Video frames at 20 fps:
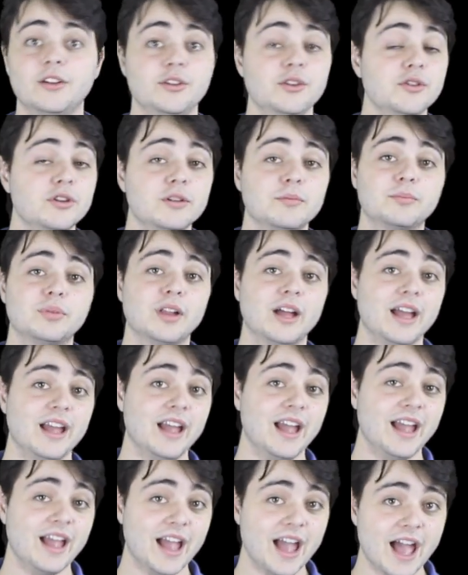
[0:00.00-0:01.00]
You can
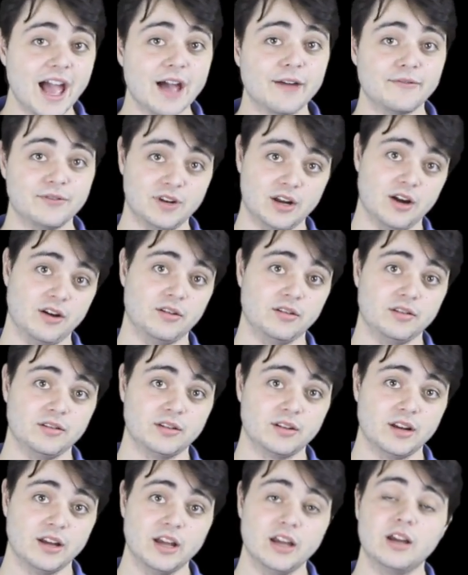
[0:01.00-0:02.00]
play a half note,
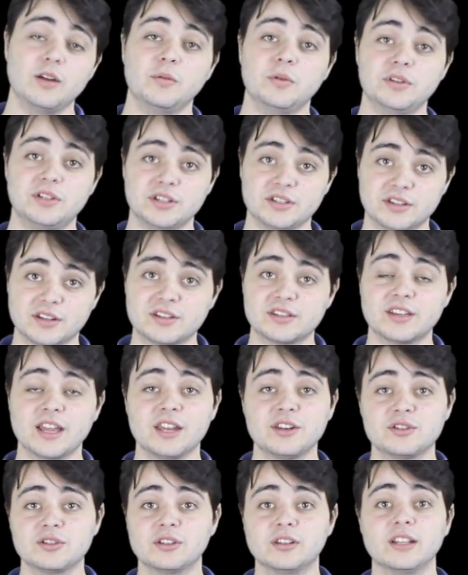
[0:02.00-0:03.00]
which is
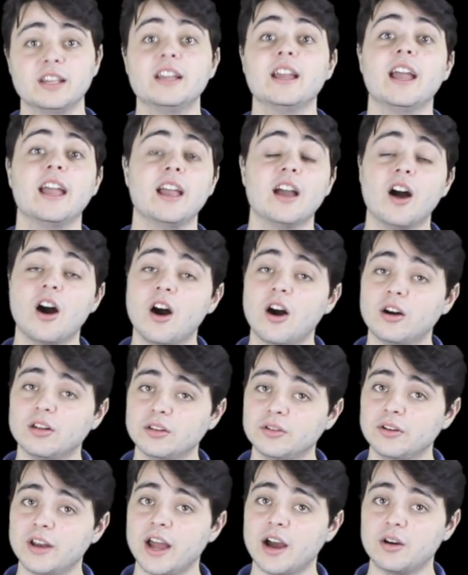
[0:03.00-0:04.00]
essentially a
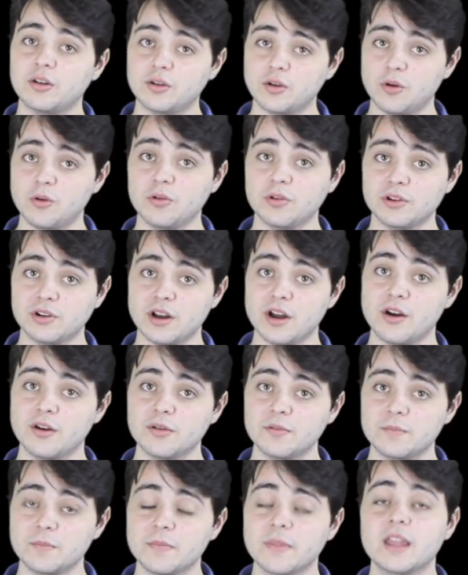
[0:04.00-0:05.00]
hollowed out quarter
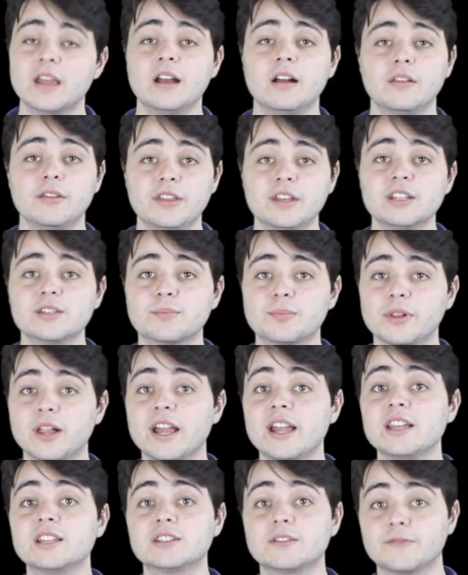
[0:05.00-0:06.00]
note. This
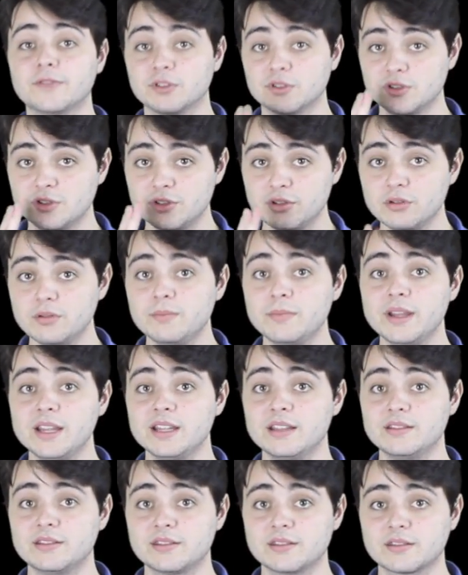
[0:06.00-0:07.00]
plays for 2
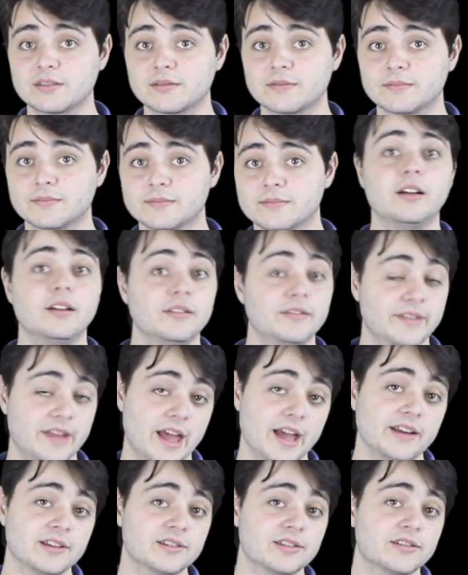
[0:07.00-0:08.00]
beats.
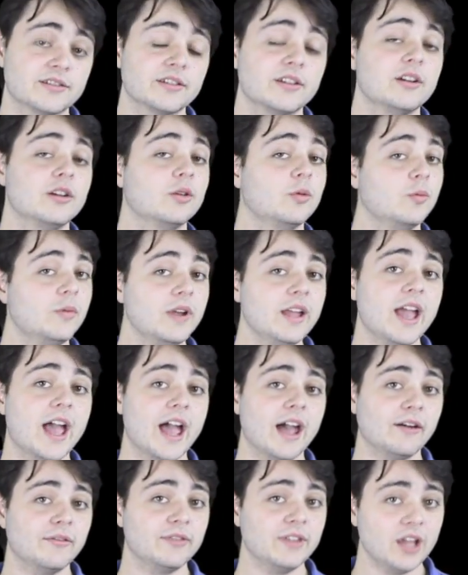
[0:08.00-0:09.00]
Next, we
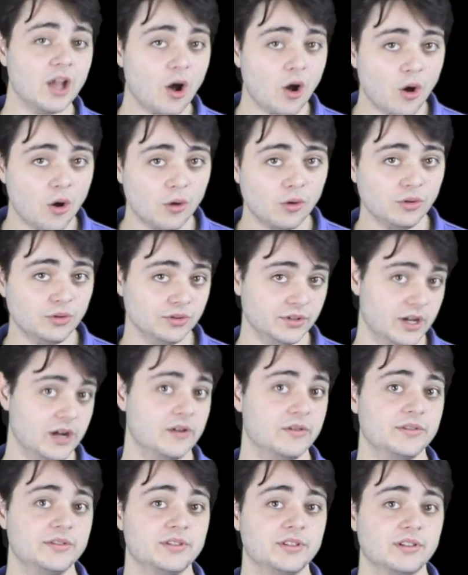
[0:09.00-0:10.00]
have the whole
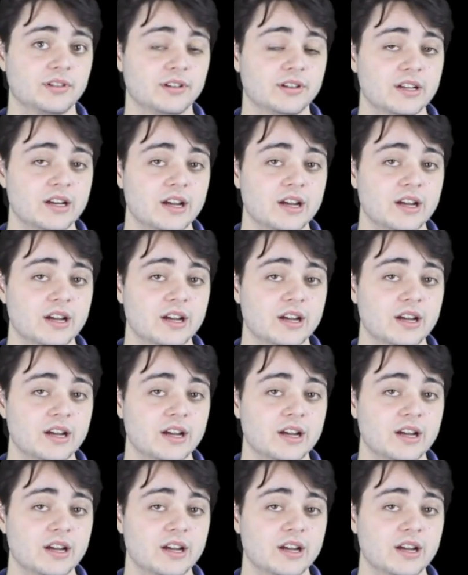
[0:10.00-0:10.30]
note.